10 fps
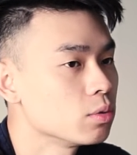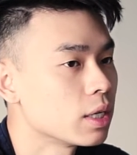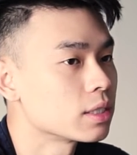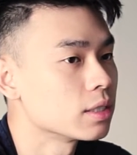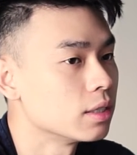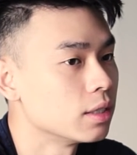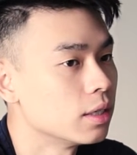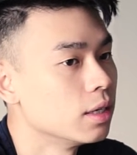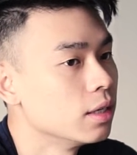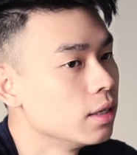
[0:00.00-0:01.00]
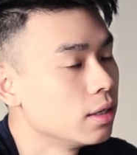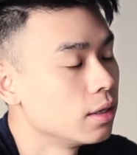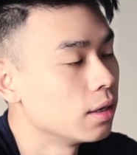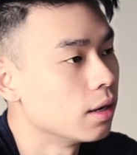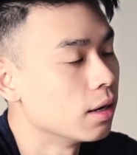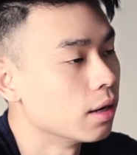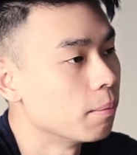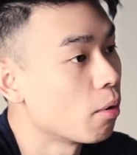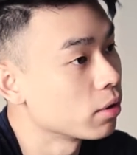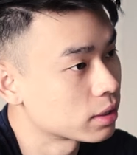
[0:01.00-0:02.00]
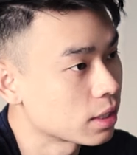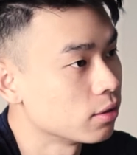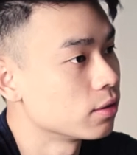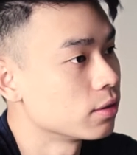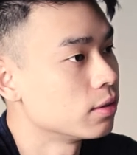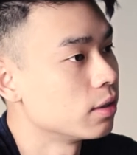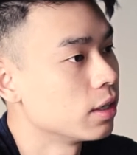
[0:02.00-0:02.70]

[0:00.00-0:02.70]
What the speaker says: there's a Boy Scout, right?